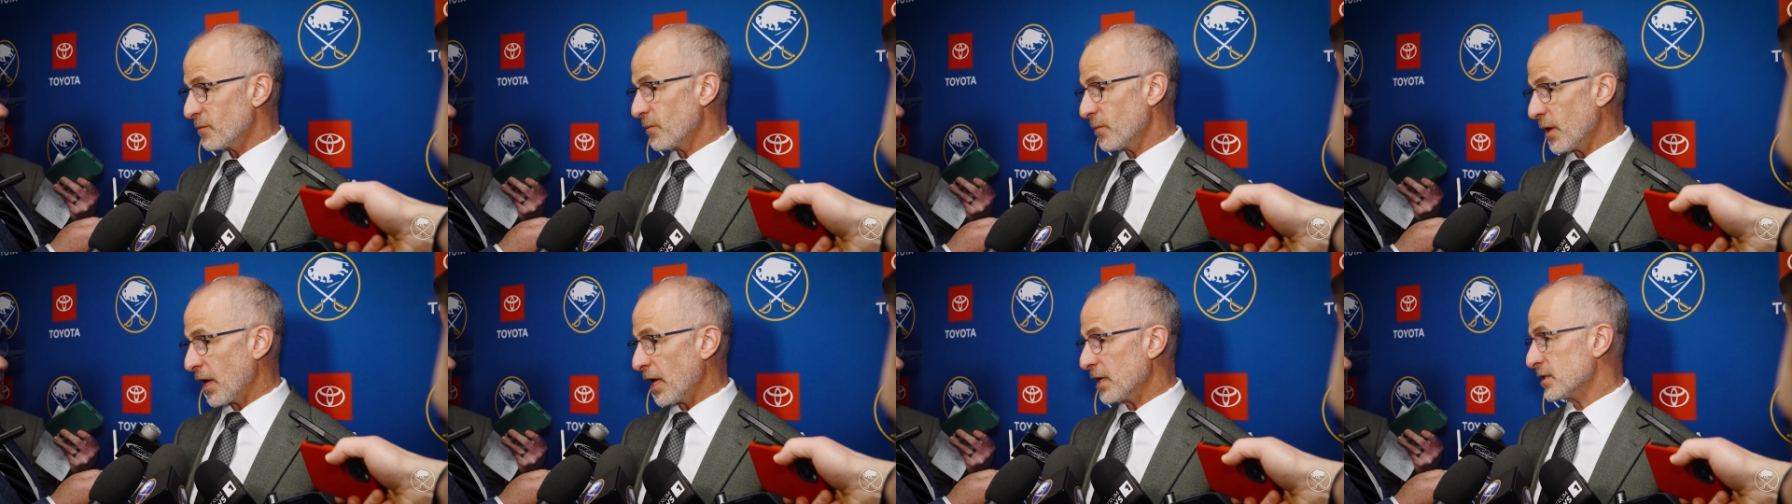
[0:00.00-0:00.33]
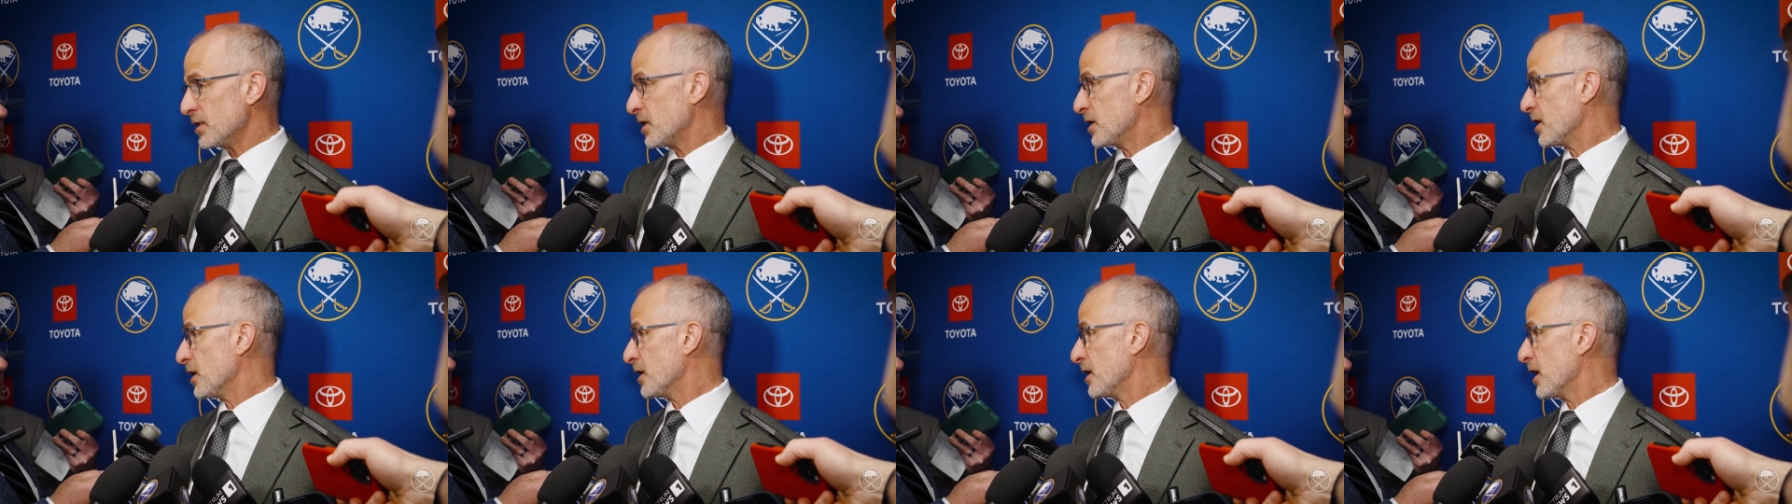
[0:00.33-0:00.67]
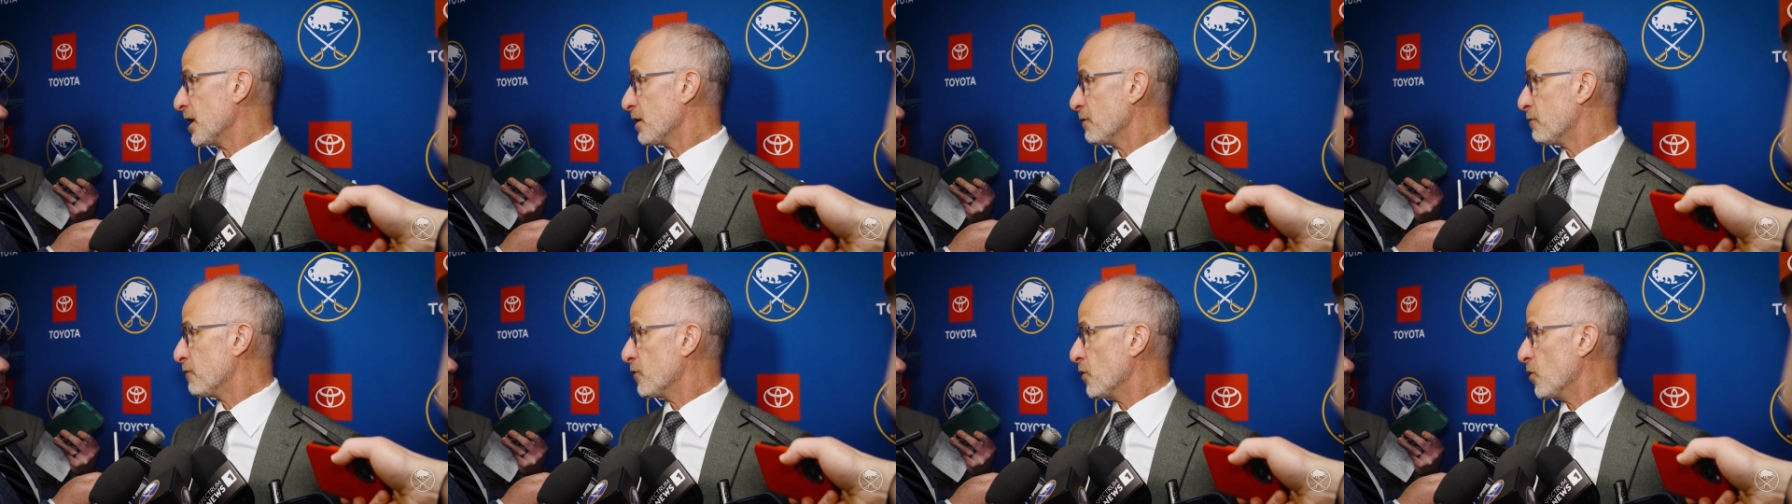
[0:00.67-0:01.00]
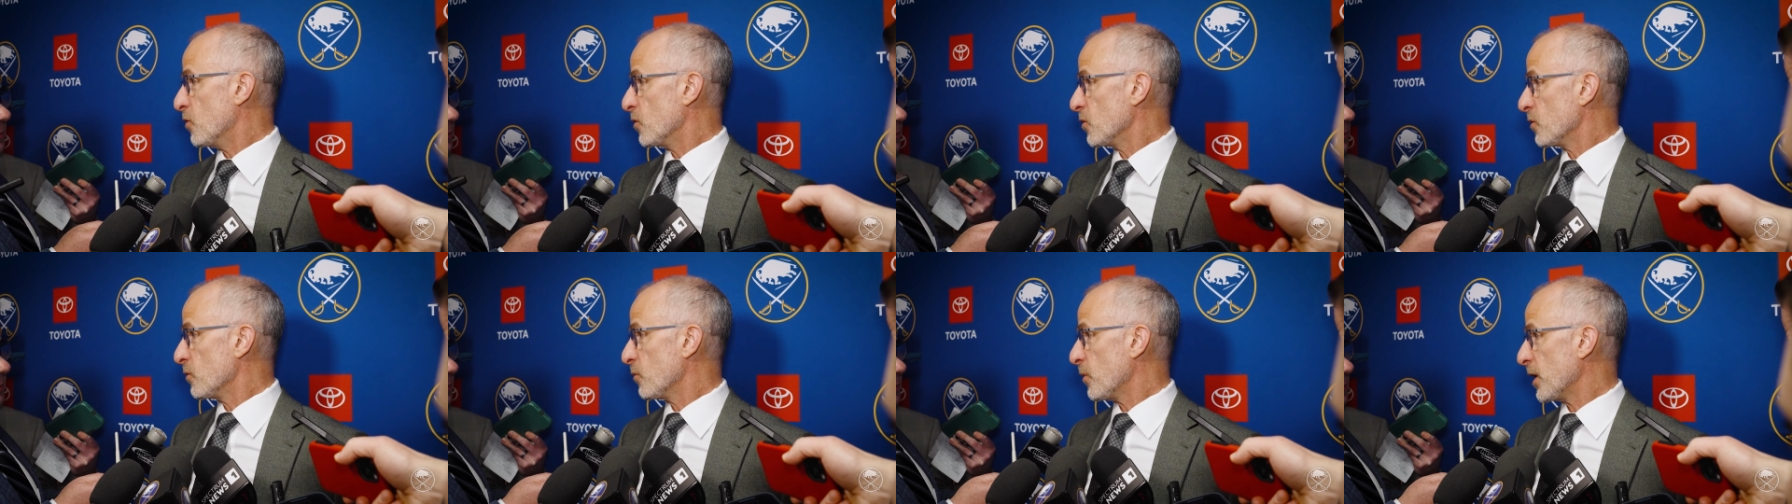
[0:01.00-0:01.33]
hesitant on the
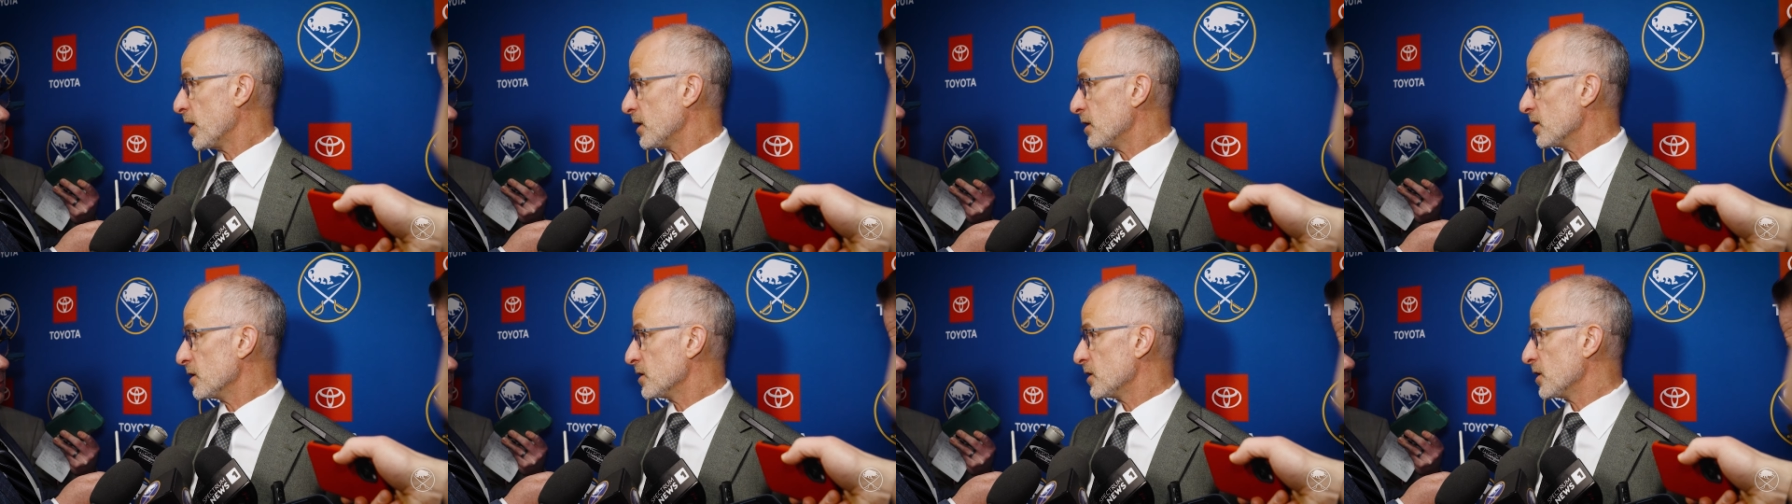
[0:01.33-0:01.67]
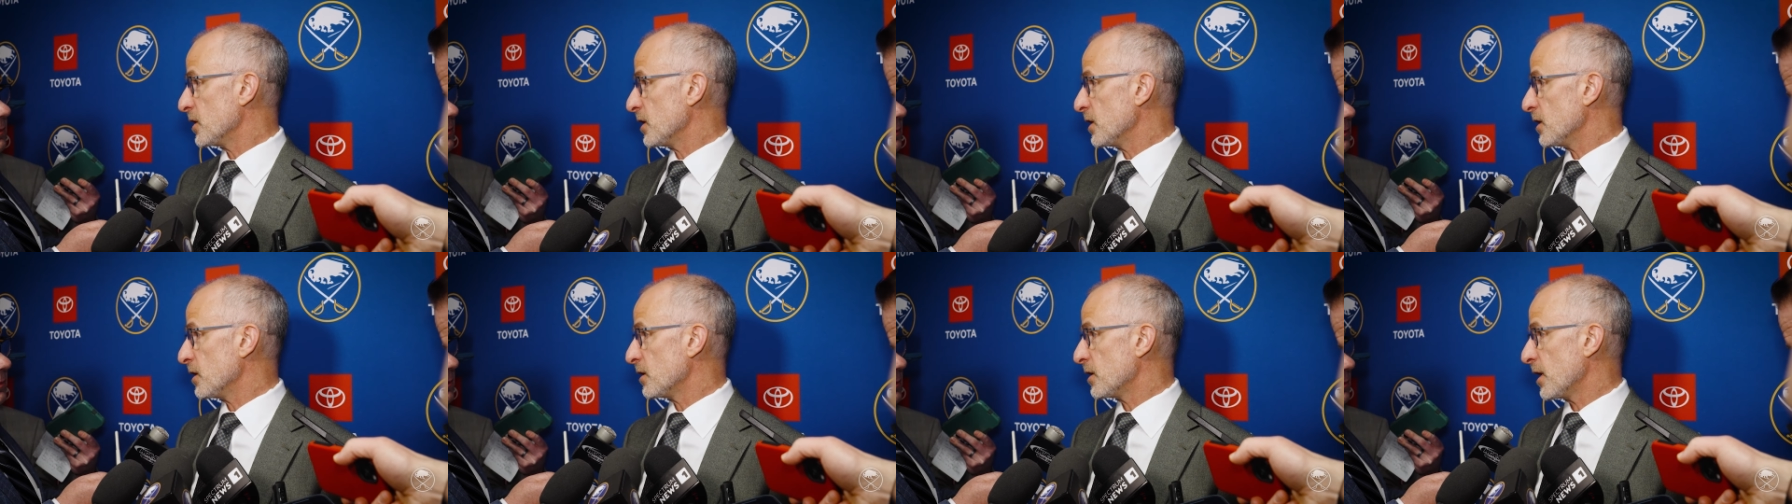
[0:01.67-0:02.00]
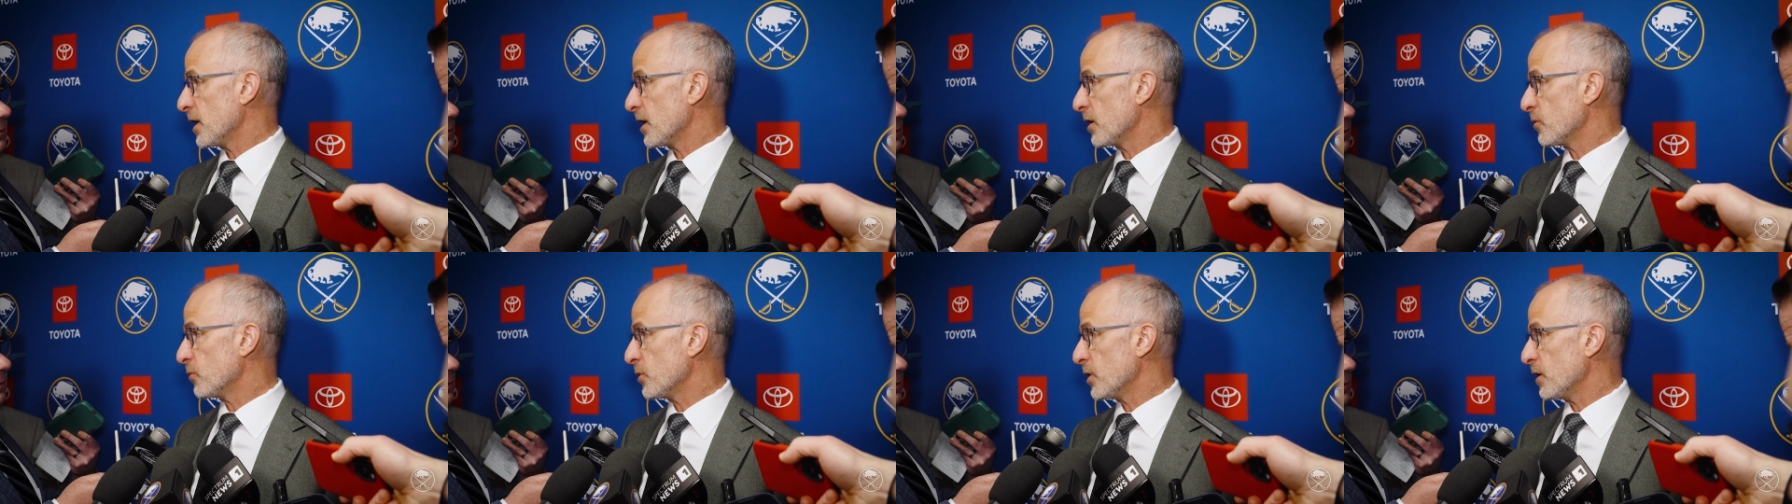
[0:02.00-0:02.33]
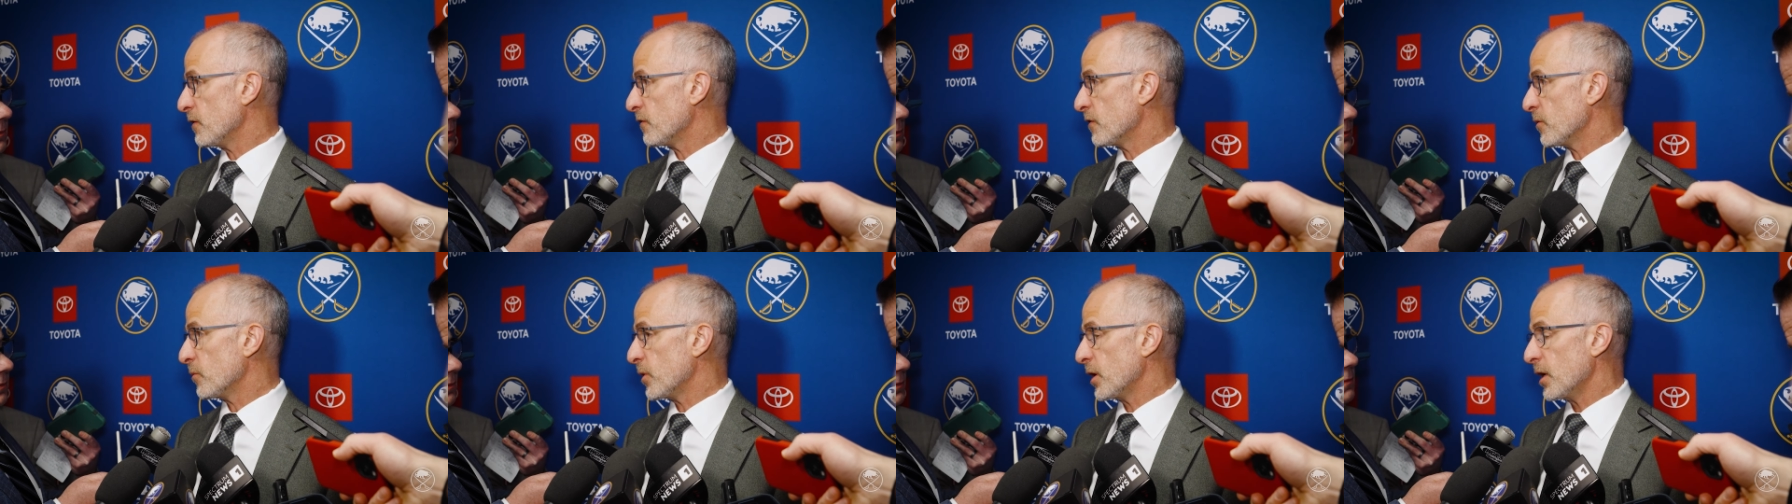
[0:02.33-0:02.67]
phone and wait to see and take a read
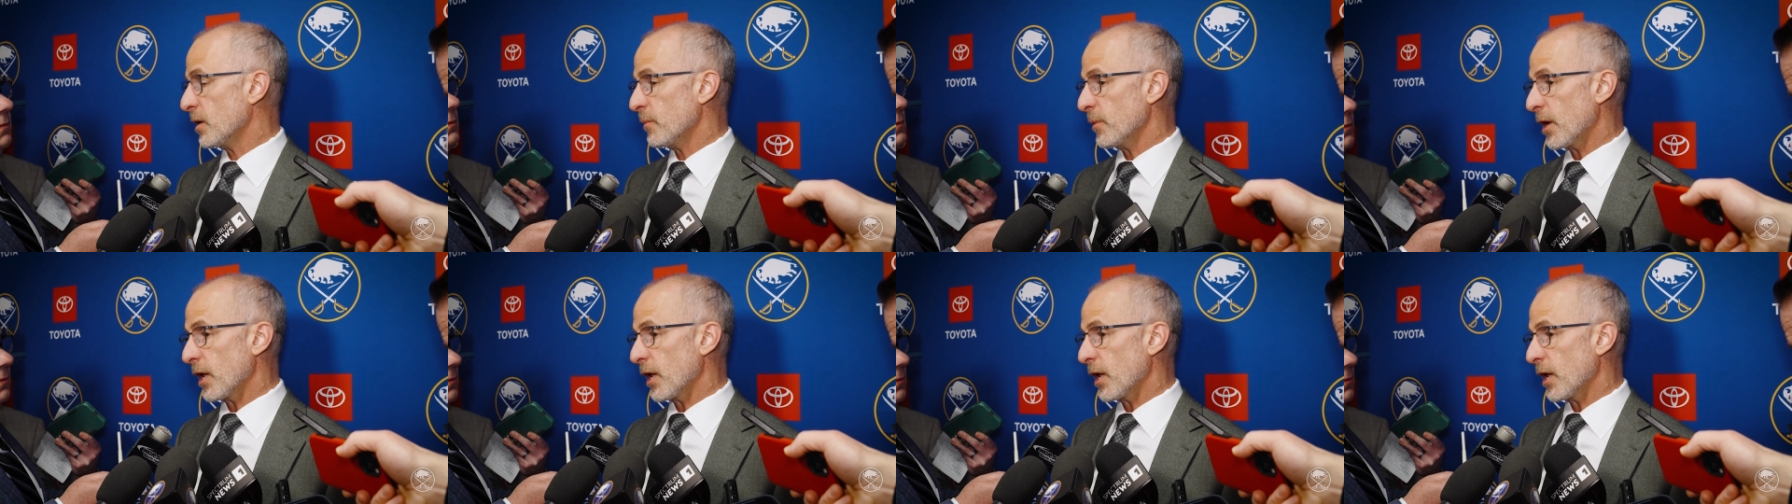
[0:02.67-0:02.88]
from him,